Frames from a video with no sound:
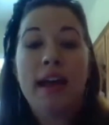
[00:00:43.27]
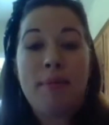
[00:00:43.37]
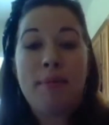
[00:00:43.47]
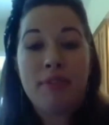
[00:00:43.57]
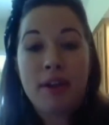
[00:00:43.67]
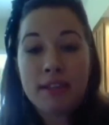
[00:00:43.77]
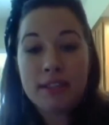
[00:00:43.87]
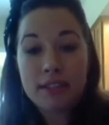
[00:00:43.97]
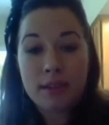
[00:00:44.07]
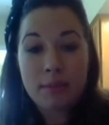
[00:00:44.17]
And my
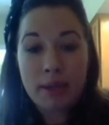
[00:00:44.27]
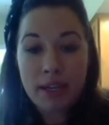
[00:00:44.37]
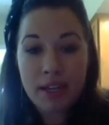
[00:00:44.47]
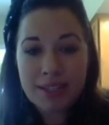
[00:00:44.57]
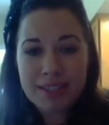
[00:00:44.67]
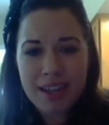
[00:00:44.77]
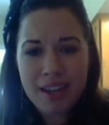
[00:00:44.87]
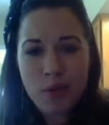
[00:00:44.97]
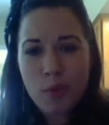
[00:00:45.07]
friends look at my kids like,